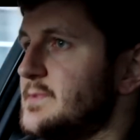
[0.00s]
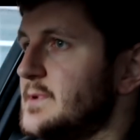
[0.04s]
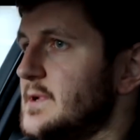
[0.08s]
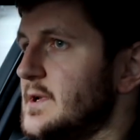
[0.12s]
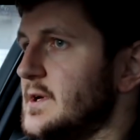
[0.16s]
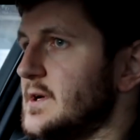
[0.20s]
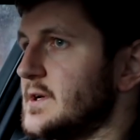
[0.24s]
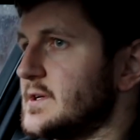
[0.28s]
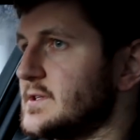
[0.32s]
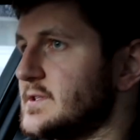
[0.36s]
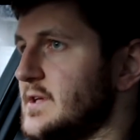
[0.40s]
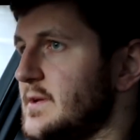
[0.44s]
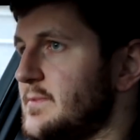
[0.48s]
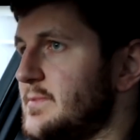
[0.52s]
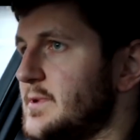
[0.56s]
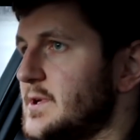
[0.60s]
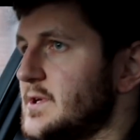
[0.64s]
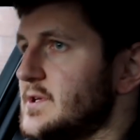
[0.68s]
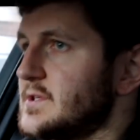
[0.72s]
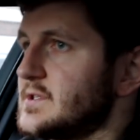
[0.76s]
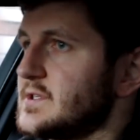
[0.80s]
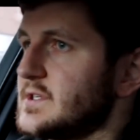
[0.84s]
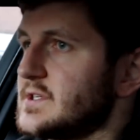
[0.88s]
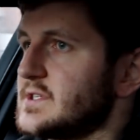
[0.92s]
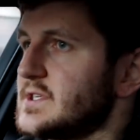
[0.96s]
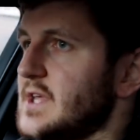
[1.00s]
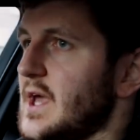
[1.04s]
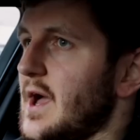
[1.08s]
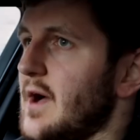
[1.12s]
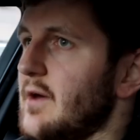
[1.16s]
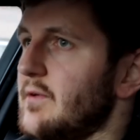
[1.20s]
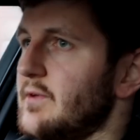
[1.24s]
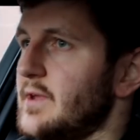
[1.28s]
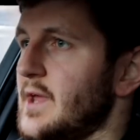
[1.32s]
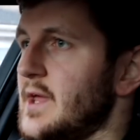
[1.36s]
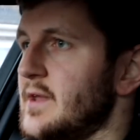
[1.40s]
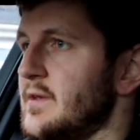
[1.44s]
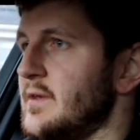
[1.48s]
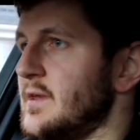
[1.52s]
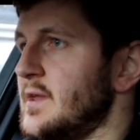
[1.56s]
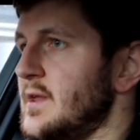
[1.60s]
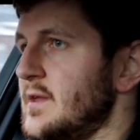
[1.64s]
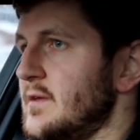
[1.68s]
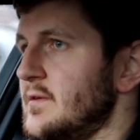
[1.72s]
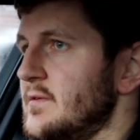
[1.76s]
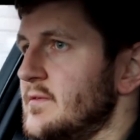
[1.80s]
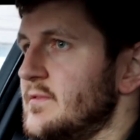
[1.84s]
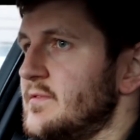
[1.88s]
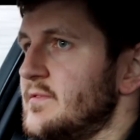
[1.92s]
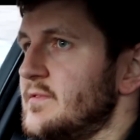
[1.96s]
But like I said, because the sound
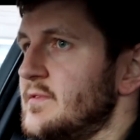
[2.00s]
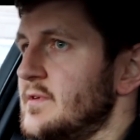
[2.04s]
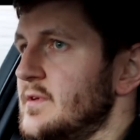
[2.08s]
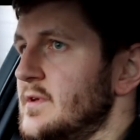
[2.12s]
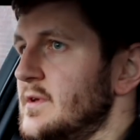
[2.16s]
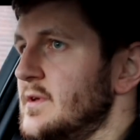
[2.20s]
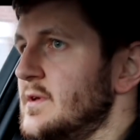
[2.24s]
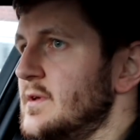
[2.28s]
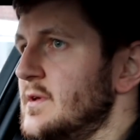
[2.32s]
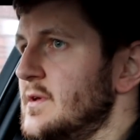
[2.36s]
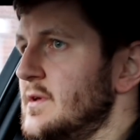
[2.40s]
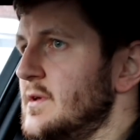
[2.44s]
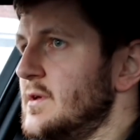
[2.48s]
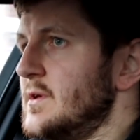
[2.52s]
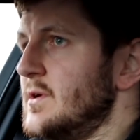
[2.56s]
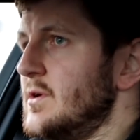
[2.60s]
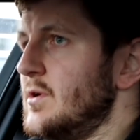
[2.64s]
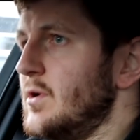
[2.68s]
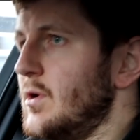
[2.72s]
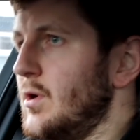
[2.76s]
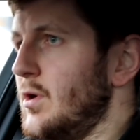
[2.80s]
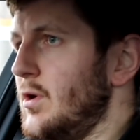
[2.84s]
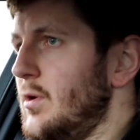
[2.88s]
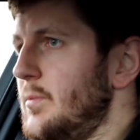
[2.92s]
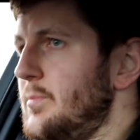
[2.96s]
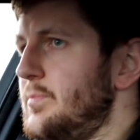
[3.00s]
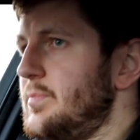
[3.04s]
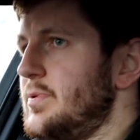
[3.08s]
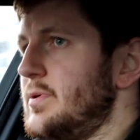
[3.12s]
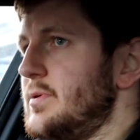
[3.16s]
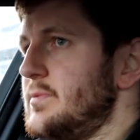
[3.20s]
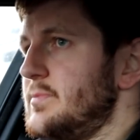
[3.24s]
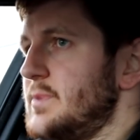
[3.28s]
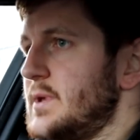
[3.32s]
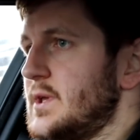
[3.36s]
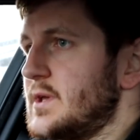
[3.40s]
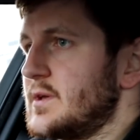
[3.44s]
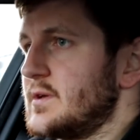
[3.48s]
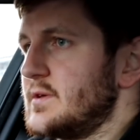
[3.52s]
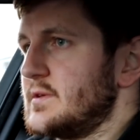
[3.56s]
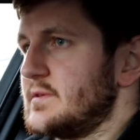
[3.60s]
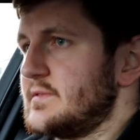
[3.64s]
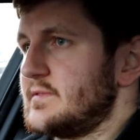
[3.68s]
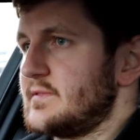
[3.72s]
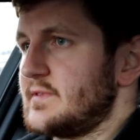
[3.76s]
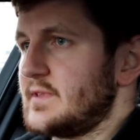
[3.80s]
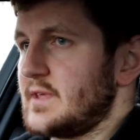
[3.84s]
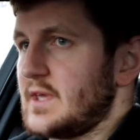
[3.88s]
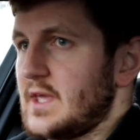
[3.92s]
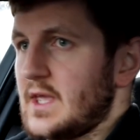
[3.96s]
deadening's up,
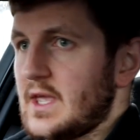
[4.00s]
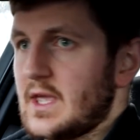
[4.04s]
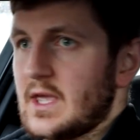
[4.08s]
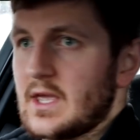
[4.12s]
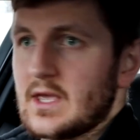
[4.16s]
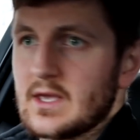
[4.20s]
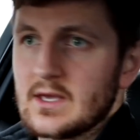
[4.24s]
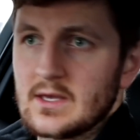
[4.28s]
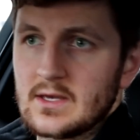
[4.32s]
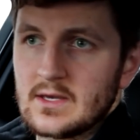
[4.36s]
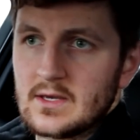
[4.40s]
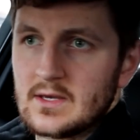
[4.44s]
because the